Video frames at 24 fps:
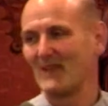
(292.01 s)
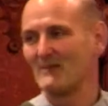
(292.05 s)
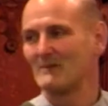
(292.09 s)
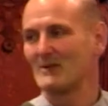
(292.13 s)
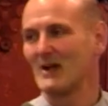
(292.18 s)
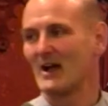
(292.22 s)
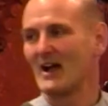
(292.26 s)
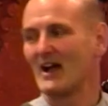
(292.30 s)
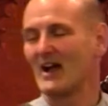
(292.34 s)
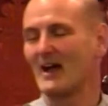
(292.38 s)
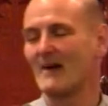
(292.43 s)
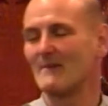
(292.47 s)

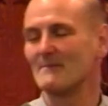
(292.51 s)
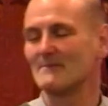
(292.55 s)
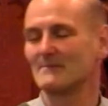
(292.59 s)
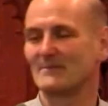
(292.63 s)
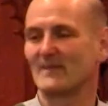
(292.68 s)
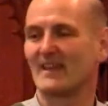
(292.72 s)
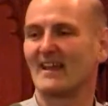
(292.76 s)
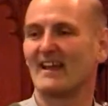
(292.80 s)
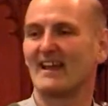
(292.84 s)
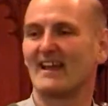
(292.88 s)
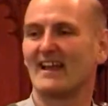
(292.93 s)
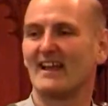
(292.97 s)
But
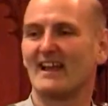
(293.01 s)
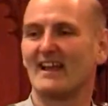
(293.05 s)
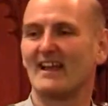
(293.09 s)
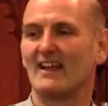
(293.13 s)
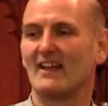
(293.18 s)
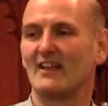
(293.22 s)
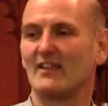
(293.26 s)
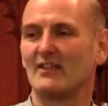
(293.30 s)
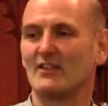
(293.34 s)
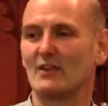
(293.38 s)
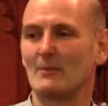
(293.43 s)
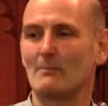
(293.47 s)

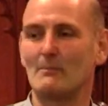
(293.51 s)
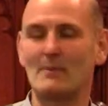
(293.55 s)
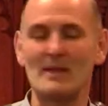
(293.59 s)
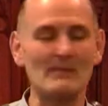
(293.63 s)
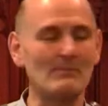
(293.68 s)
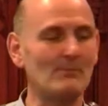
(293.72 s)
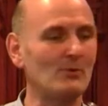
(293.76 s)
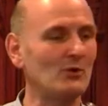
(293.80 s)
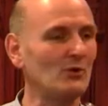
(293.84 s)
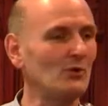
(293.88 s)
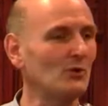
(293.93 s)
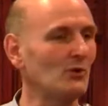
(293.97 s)
um, the
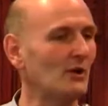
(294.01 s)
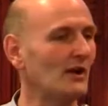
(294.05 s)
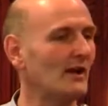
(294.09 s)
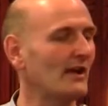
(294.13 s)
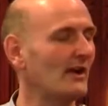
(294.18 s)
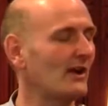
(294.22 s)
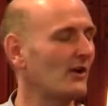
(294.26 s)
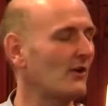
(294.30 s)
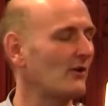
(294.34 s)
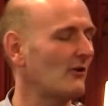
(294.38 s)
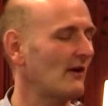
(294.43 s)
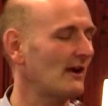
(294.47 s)
people,
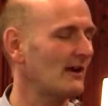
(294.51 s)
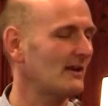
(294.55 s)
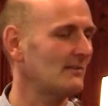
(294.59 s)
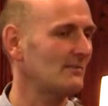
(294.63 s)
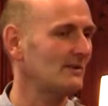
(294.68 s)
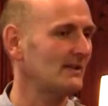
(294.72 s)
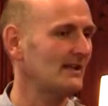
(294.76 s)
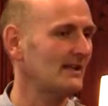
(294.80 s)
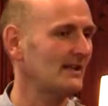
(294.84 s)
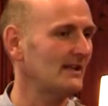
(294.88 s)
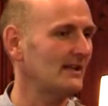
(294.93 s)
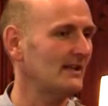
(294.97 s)

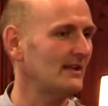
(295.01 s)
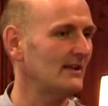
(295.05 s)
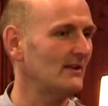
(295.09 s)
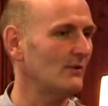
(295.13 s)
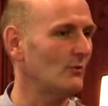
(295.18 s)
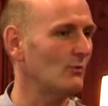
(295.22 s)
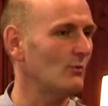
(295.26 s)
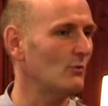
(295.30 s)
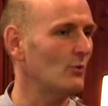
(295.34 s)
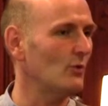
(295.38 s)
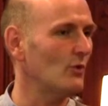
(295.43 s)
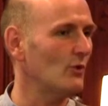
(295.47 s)
incredibly
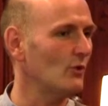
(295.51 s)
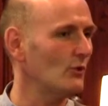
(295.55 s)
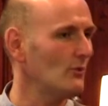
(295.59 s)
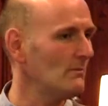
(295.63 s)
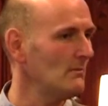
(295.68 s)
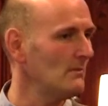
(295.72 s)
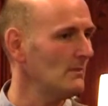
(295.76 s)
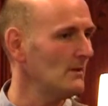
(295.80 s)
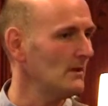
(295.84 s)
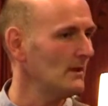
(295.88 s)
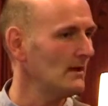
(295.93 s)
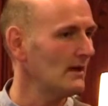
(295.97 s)

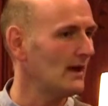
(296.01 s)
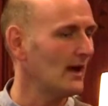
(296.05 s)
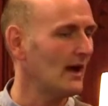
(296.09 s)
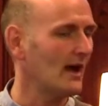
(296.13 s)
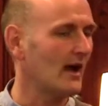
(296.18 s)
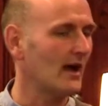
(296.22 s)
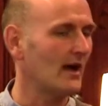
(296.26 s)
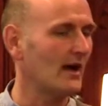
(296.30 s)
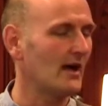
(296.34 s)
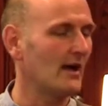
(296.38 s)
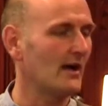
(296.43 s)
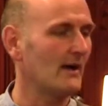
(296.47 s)
warm.
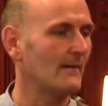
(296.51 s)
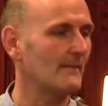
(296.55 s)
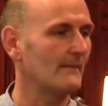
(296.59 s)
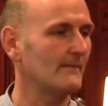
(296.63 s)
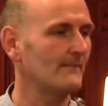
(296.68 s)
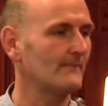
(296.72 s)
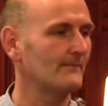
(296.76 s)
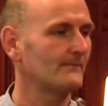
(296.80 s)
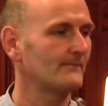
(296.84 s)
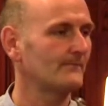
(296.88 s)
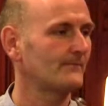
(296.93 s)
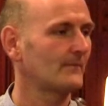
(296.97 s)

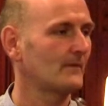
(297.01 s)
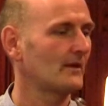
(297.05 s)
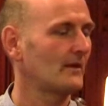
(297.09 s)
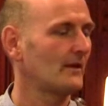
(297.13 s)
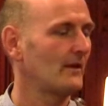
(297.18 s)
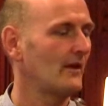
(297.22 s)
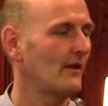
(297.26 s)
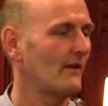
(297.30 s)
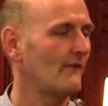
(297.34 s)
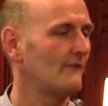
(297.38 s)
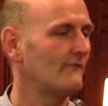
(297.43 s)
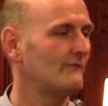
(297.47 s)
Um,
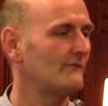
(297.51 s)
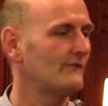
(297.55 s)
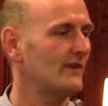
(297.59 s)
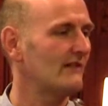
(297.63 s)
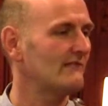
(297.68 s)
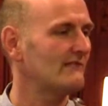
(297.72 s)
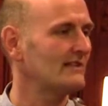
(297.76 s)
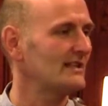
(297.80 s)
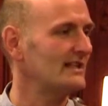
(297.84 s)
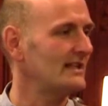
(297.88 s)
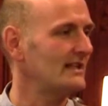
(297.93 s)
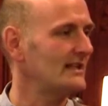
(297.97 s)

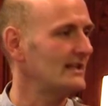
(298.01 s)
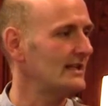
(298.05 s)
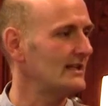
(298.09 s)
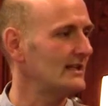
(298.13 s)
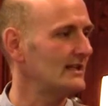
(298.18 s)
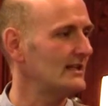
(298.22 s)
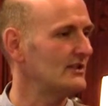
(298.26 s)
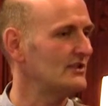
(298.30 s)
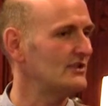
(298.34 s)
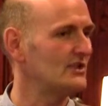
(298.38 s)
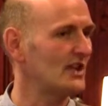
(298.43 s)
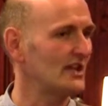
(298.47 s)
very
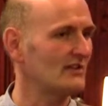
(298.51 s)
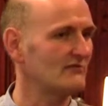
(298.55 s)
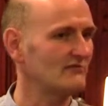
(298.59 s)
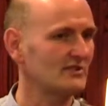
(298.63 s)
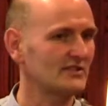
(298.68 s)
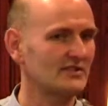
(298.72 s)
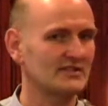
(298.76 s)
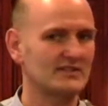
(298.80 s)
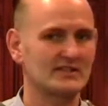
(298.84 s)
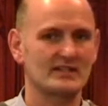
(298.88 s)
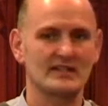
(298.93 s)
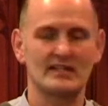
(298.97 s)

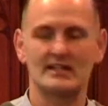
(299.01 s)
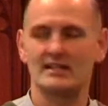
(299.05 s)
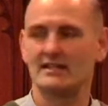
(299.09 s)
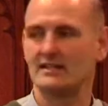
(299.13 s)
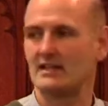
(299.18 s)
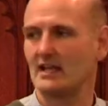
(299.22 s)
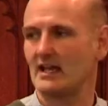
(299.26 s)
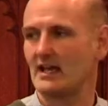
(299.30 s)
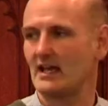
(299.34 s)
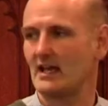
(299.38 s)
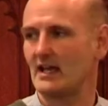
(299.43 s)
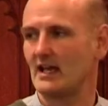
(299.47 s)
generous in
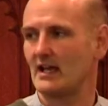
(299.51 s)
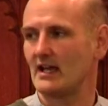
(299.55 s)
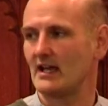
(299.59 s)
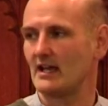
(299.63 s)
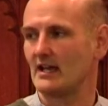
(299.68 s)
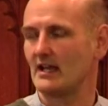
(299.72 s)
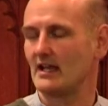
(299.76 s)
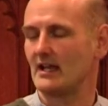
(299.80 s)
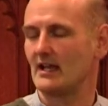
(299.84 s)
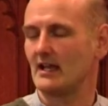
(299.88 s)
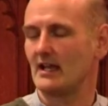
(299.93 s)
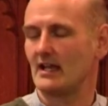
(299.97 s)
their,
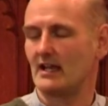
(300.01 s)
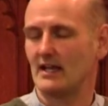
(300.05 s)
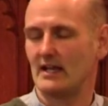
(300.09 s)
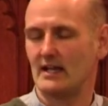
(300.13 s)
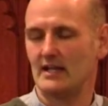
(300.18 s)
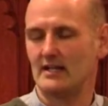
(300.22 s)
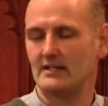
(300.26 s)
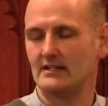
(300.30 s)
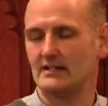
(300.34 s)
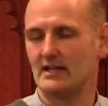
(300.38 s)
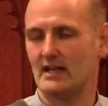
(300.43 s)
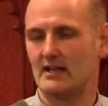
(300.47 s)

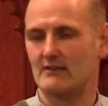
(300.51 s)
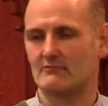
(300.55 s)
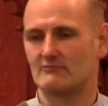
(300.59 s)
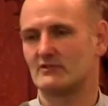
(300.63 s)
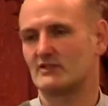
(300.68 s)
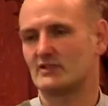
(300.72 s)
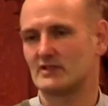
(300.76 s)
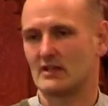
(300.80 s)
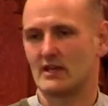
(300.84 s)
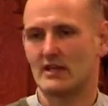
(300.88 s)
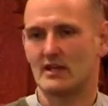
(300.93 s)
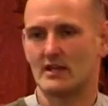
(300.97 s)
in their
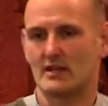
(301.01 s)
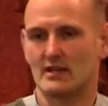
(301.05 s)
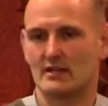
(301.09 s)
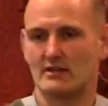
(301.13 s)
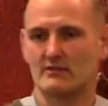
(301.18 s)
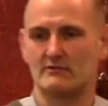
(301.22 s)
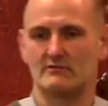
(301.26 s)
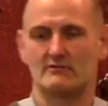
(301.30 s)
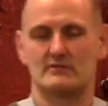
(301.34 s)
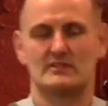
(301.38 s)
res uh,